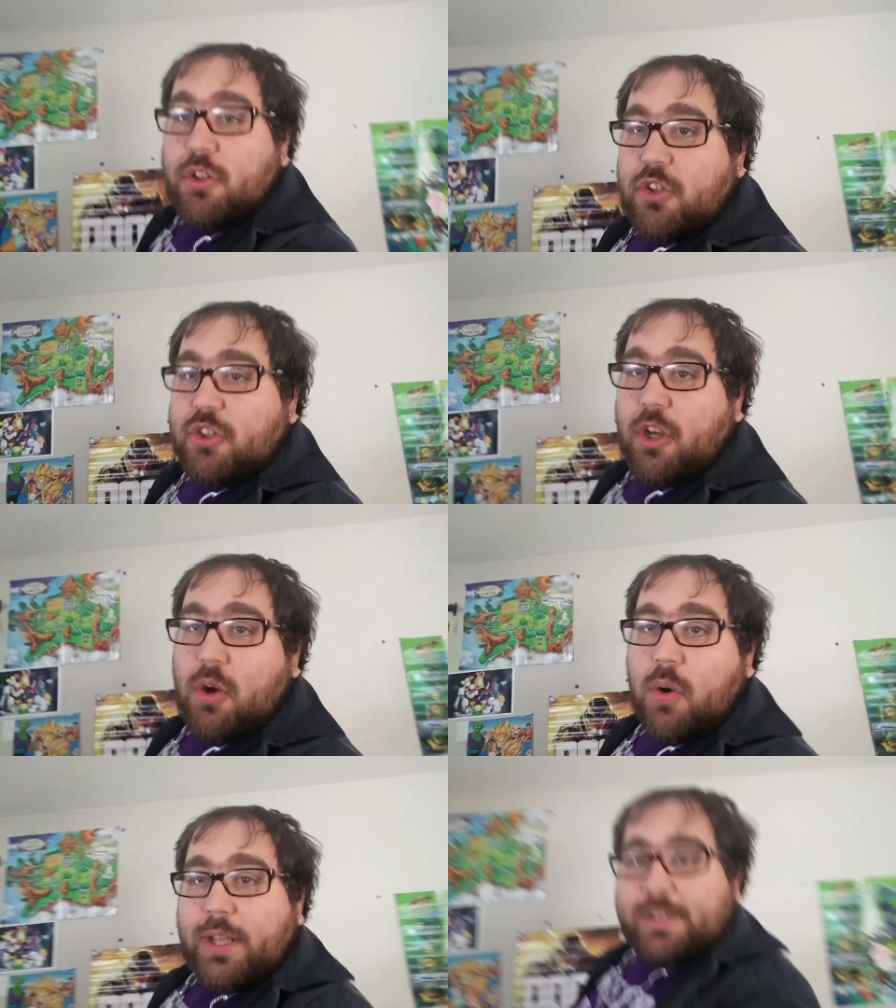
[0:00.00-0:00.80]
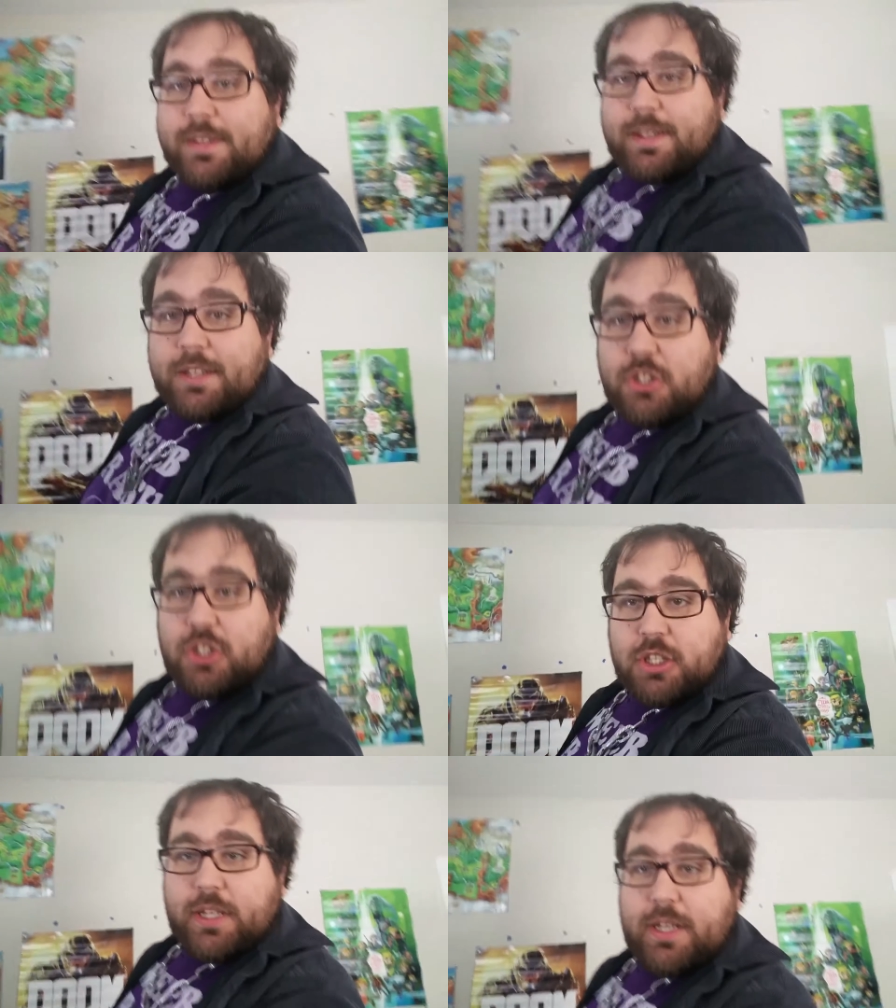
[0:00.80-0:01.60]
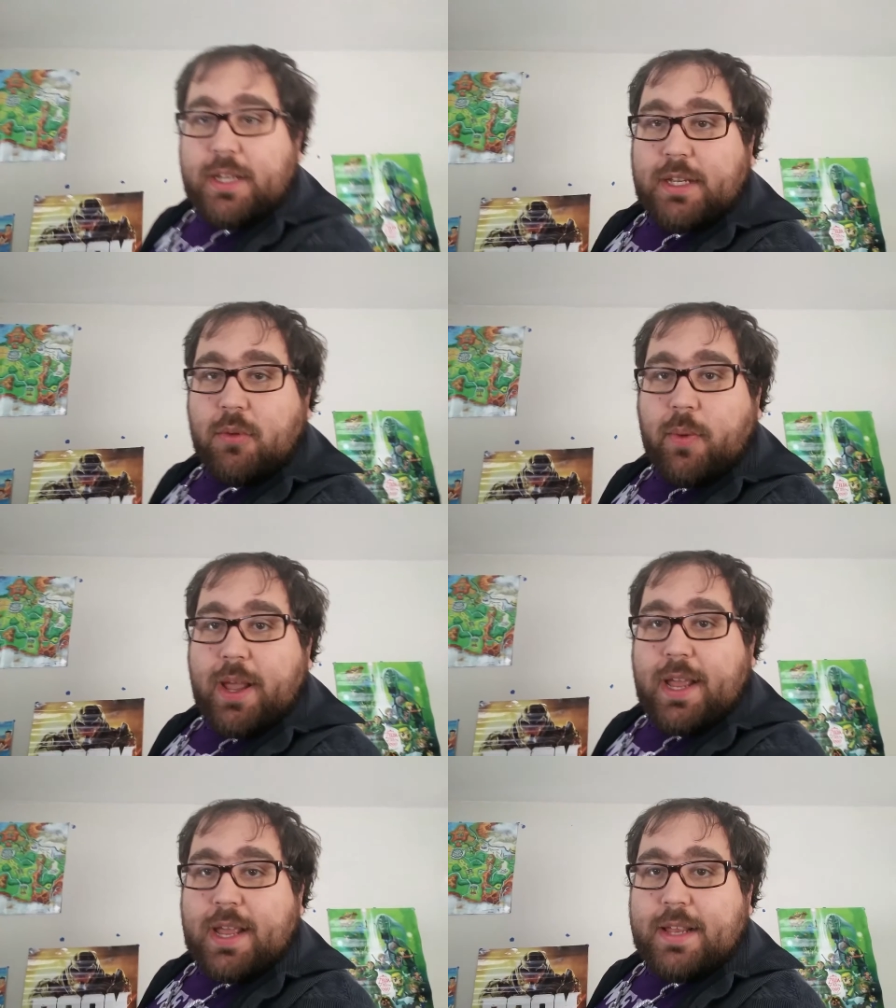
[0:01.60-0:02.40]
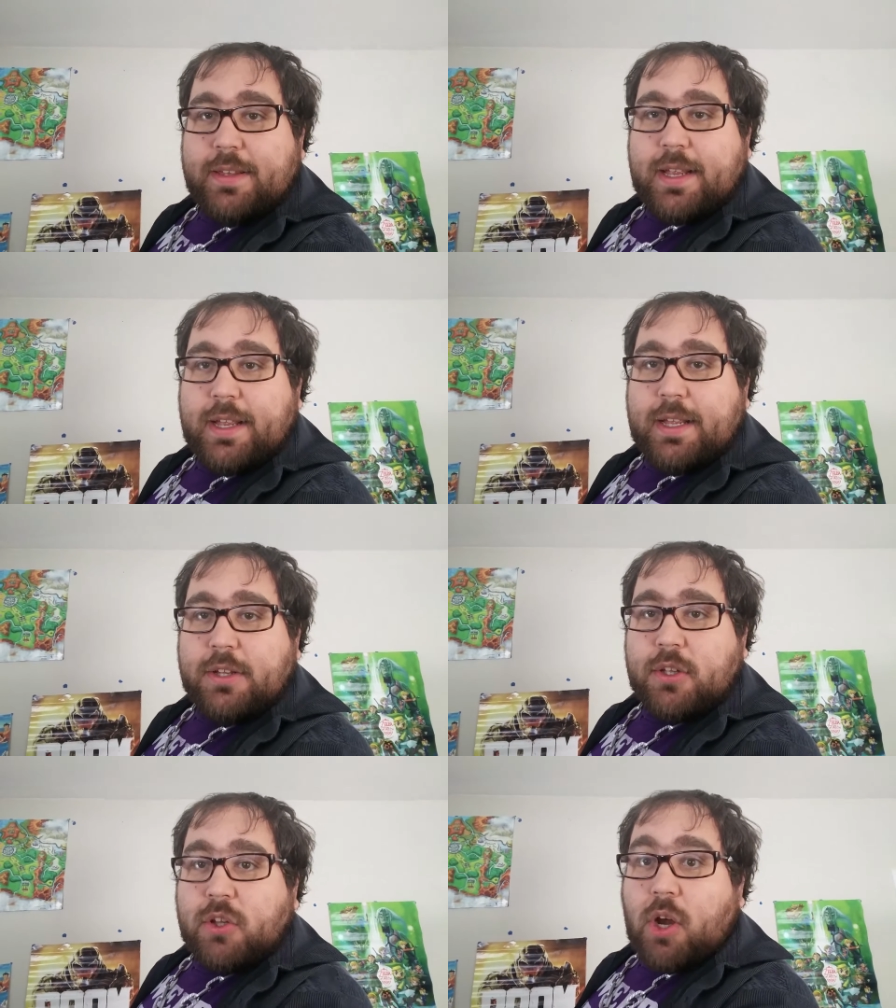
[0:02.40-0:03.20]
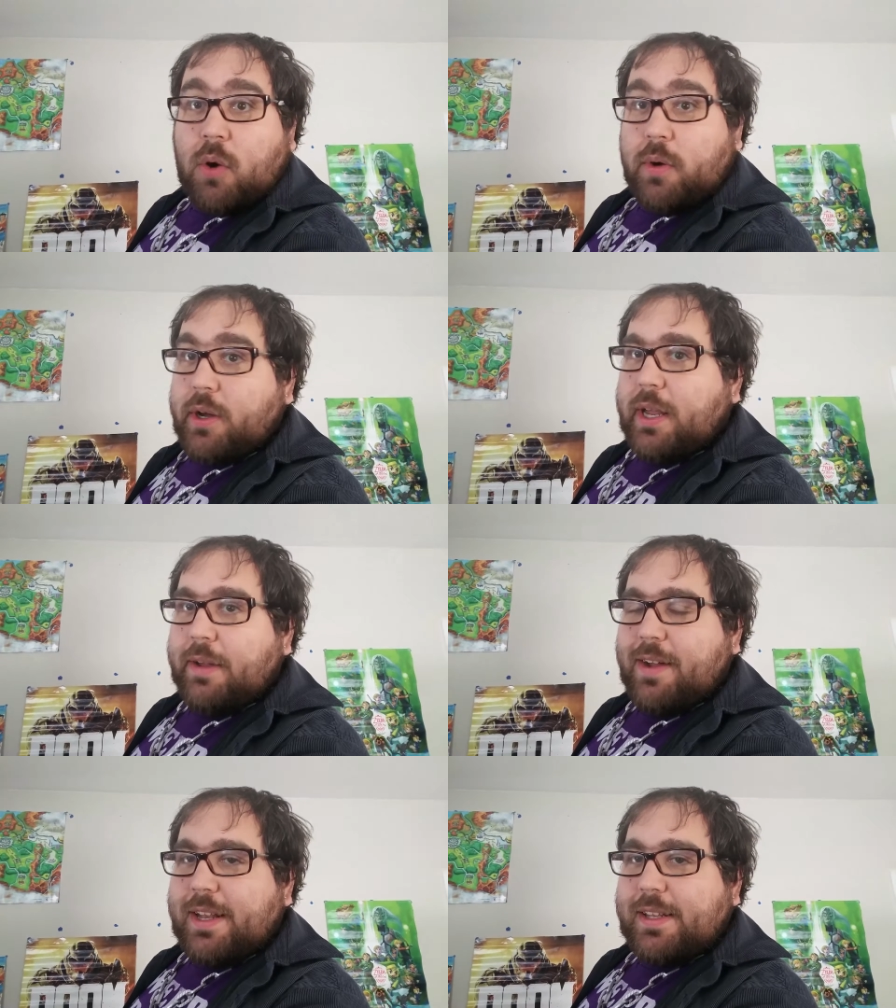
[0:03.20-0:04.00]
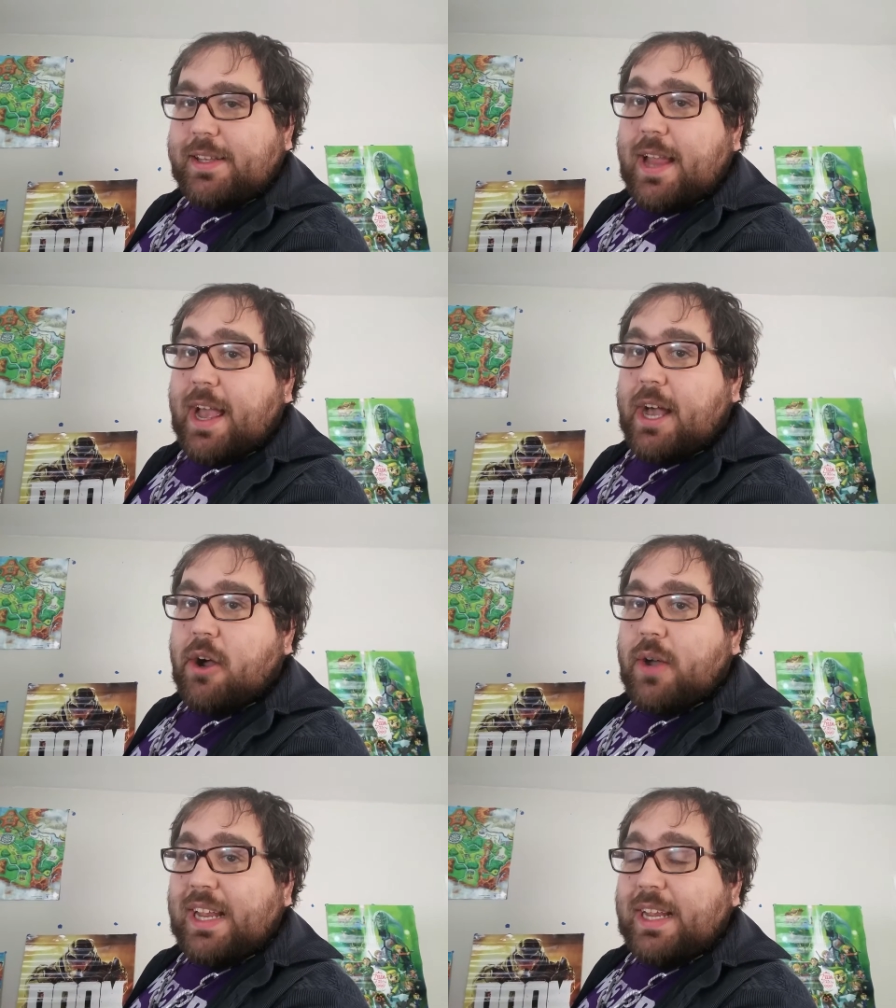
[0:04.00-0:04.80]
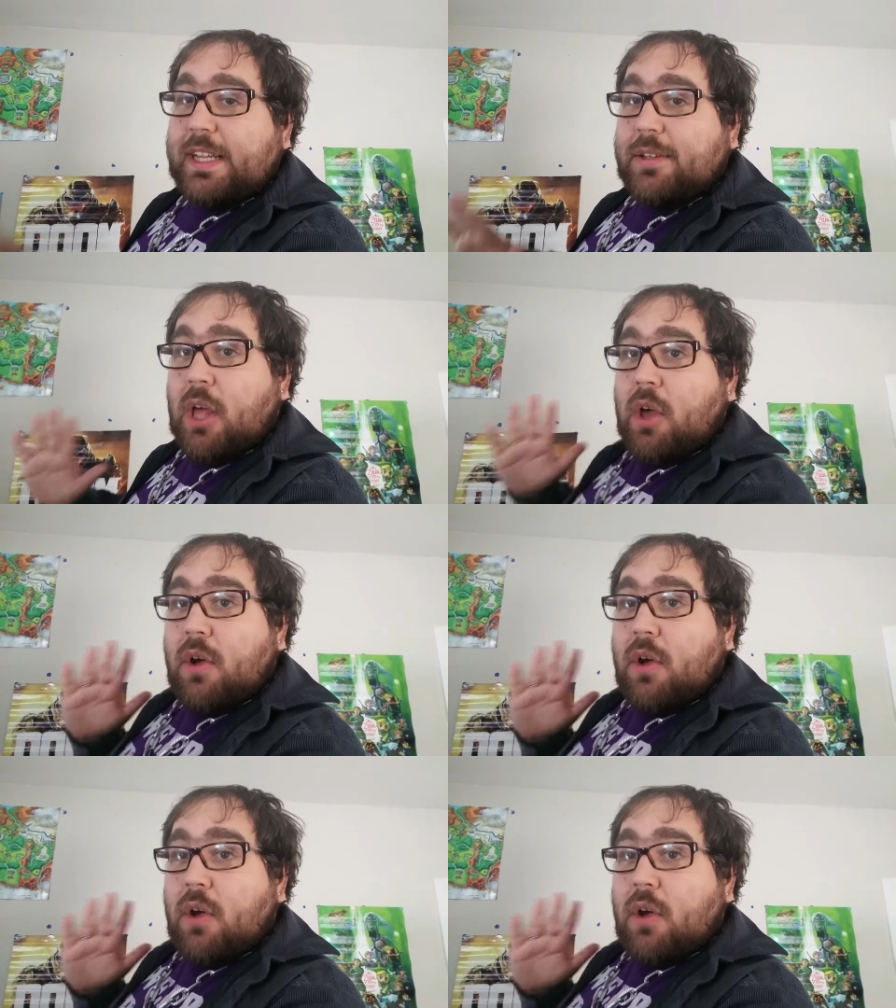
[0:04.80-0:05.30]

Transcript: So essentially, the way things are working right now is